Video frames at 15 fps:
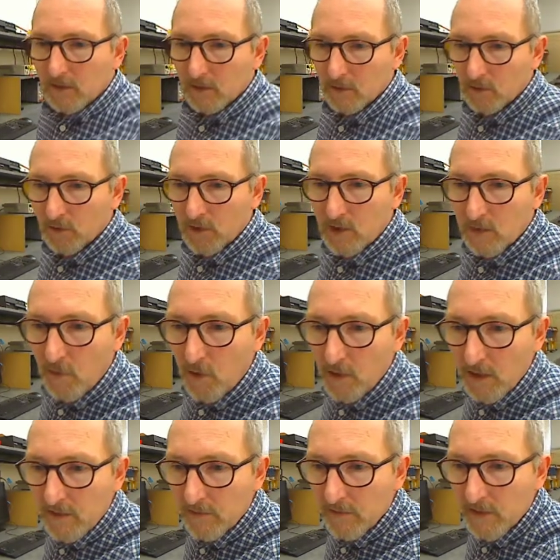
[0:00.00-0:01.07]
Not a
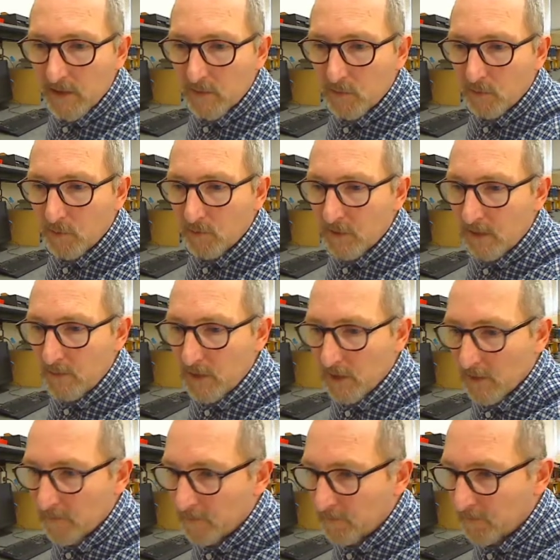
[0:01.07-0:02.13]
smiley face, but maybe a
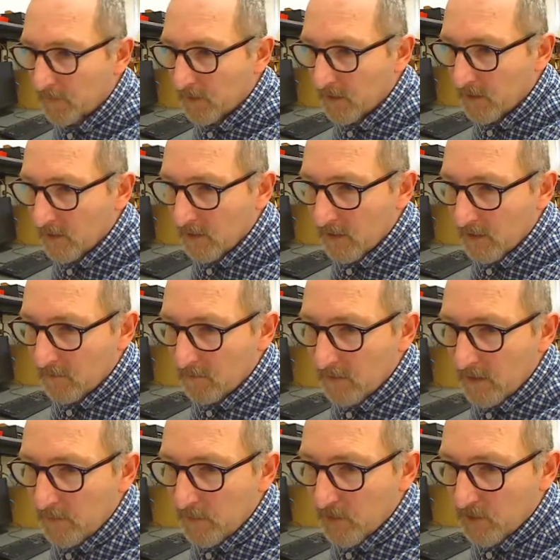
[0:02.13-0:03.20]

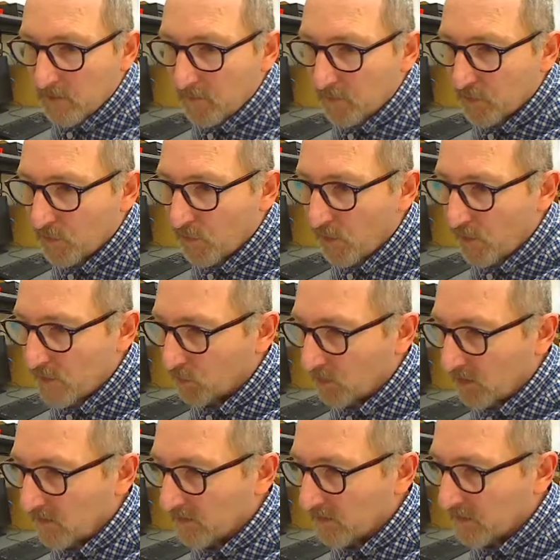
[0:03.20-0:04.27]
surprised
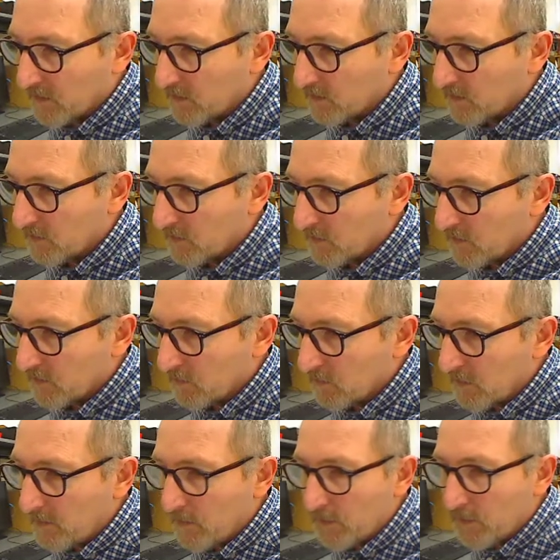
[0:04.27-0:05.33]
looking face. I don't know,
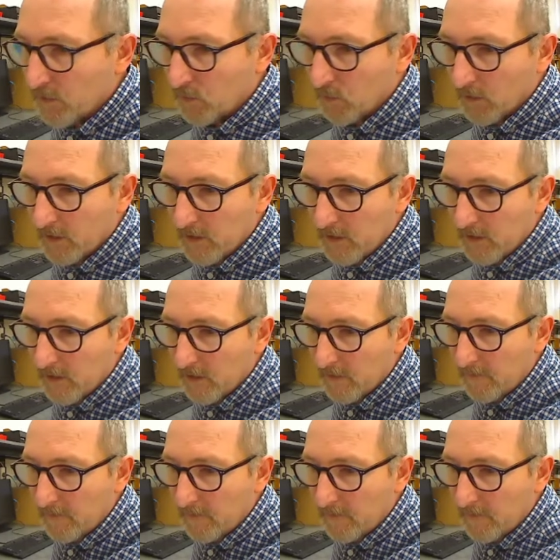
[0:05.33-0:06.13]
maybe this one here.